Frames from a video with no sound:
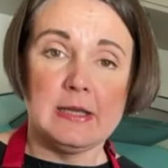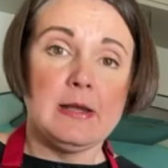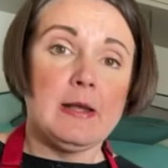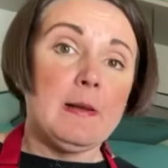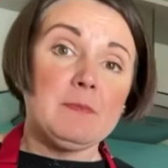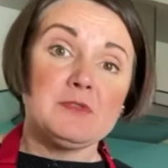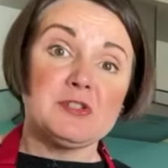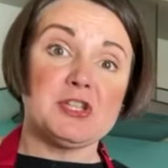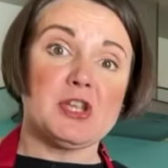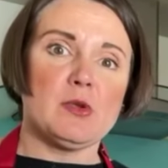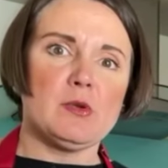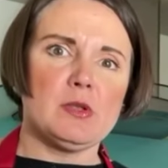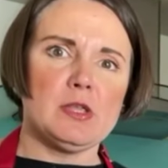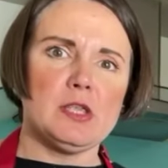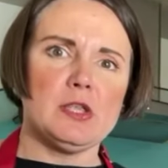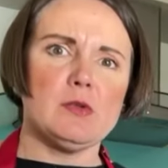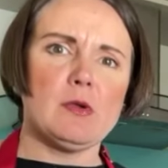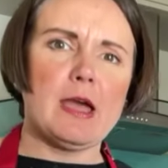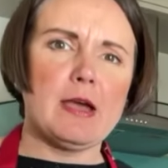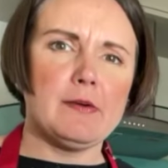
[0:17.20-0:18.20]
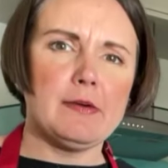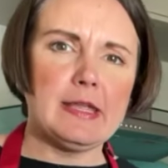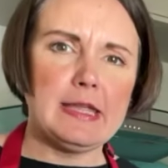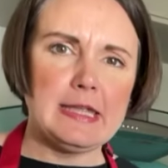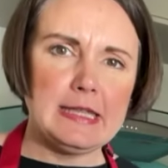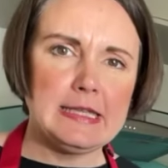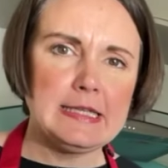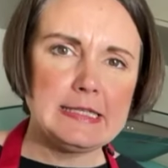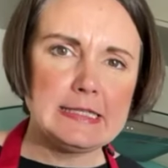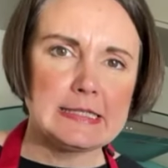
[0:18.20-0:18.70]
showing you how
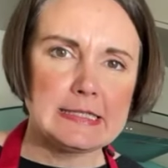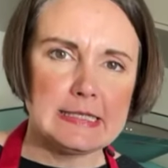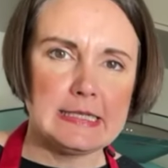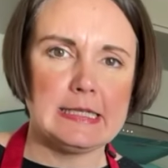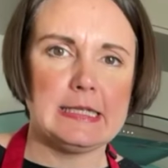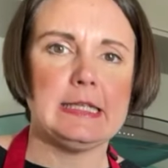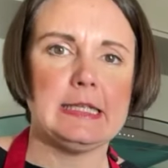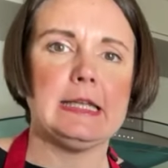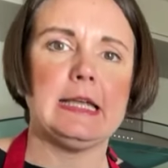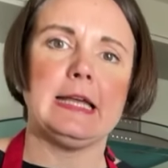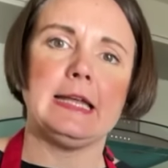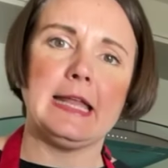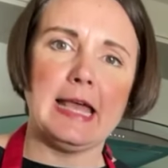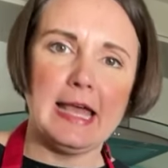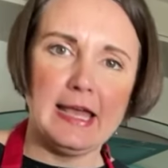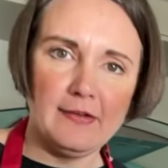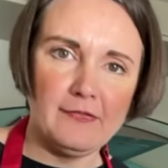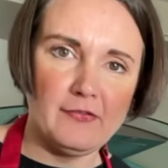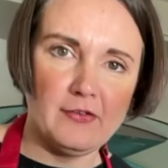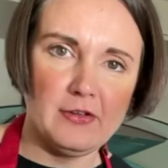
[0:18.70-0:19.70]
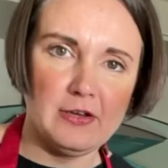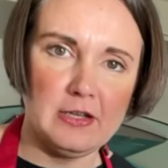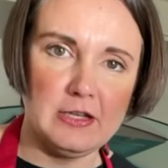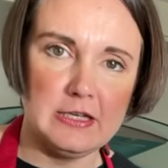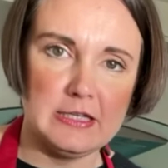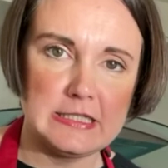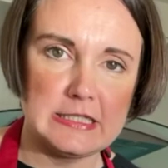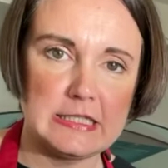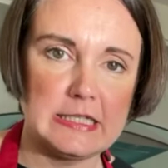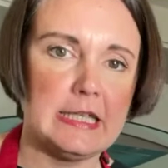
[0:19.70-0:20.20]
easily and
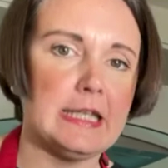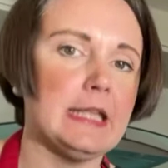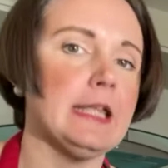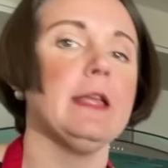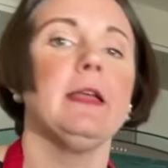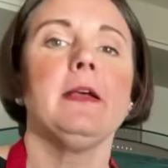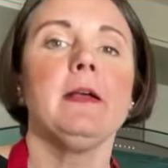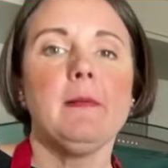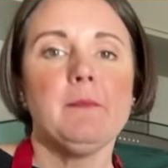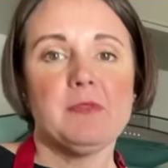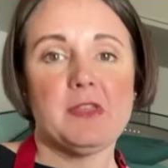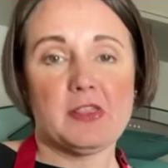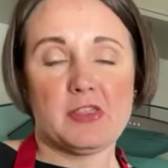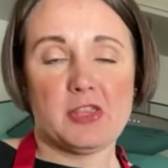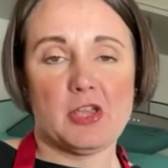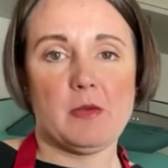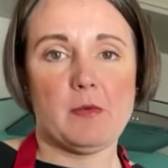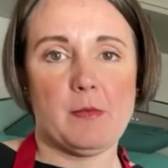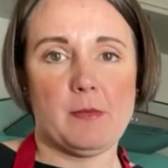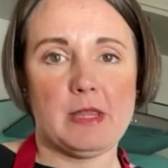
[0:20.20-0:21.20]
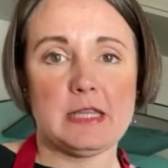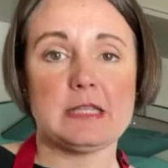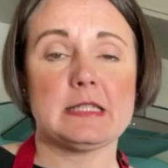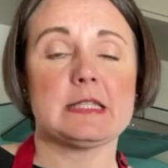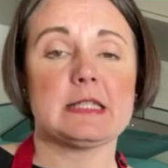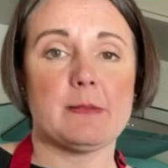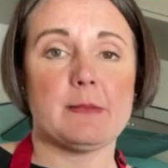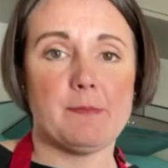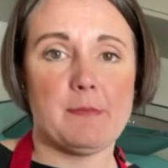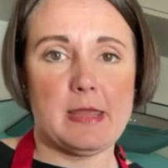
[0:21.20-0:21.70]
effortlessly the
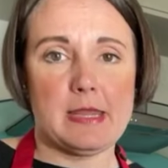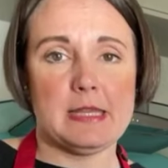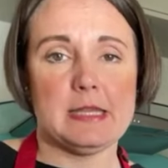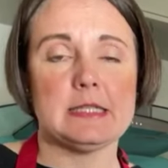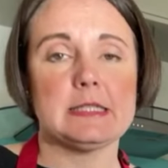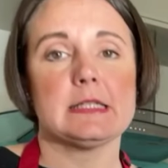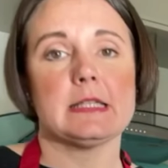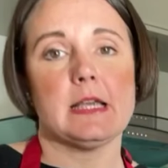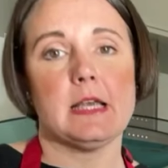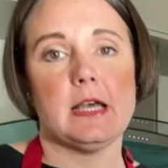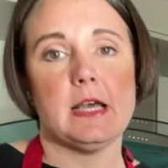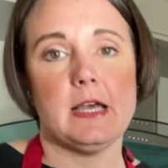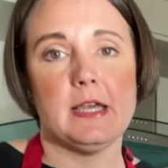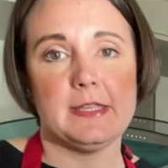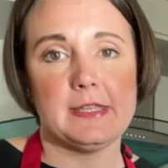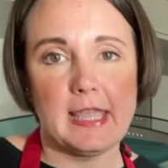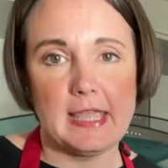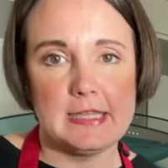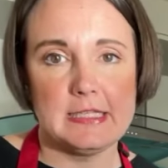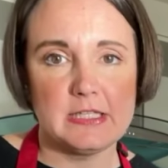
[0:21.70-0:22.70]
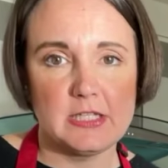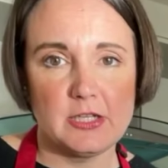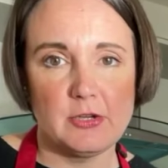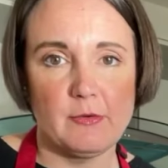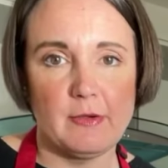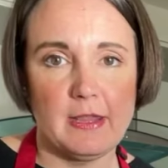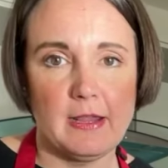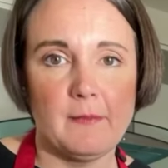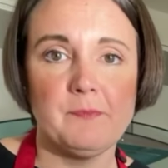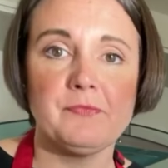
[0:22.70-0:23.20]
Thermomix makes
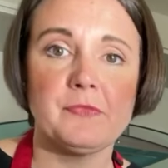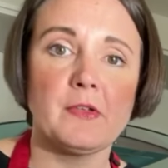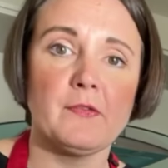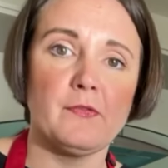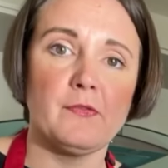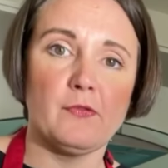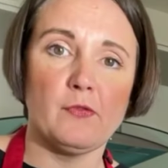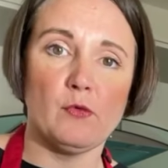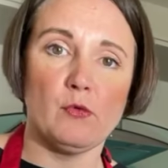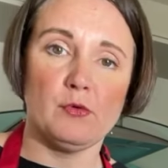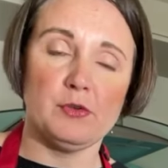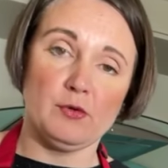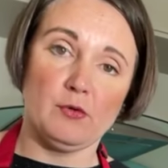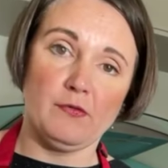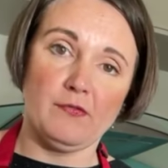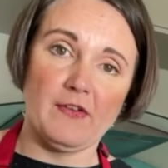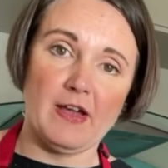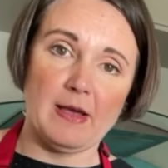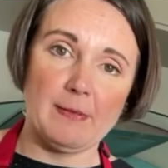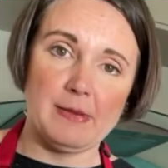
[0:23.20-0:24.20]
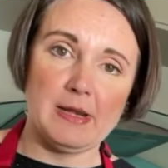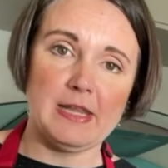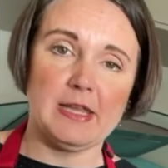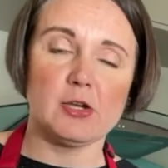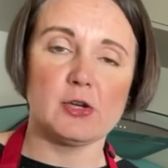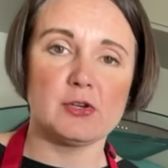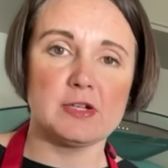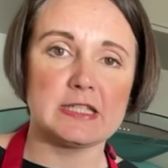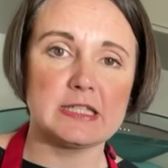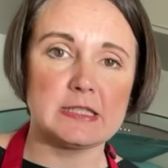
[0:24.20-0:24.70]
catering for your family
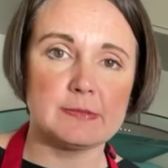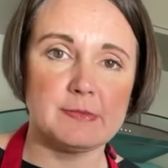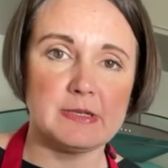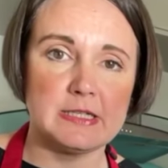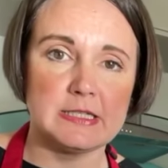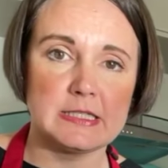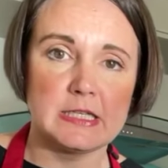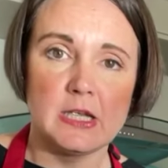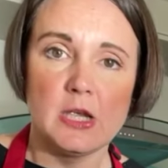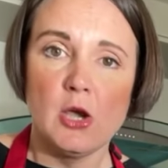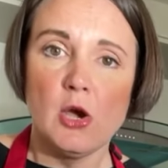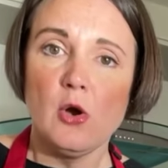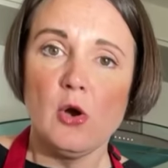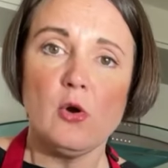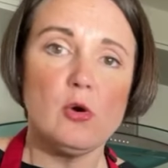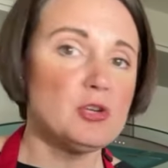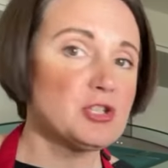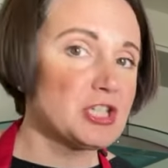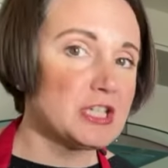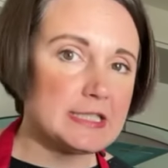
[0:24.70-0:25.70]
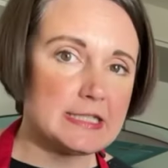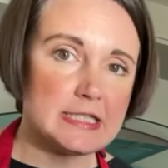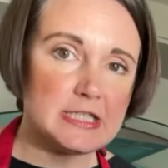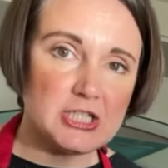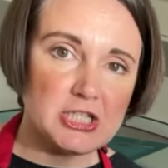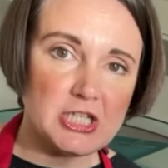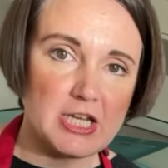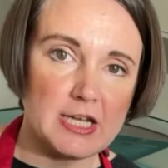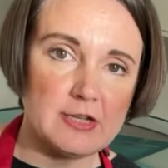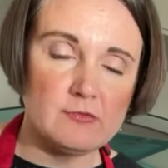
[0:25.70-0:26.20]
at Christmas or just
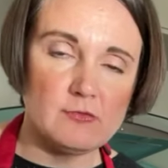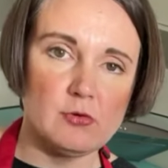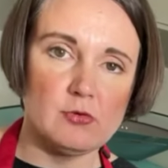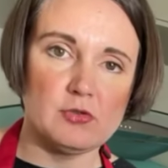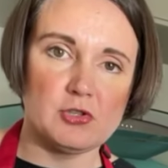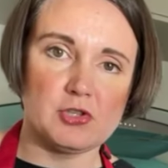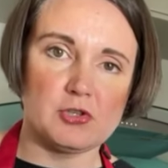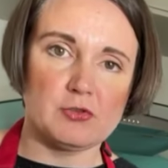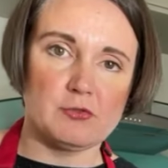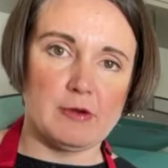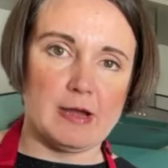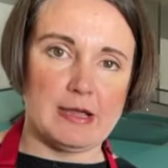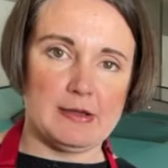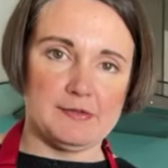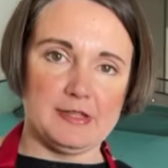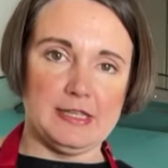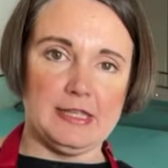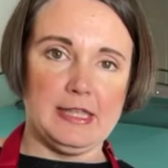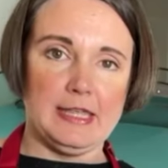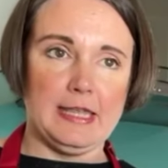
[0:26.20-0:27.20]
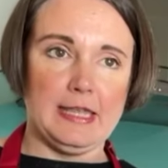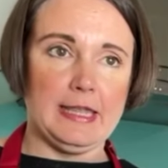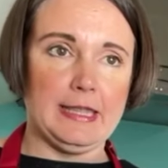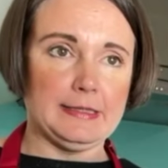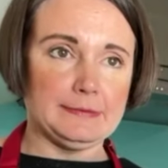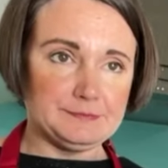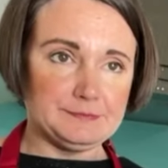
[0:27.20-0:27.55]
in general throughout the year.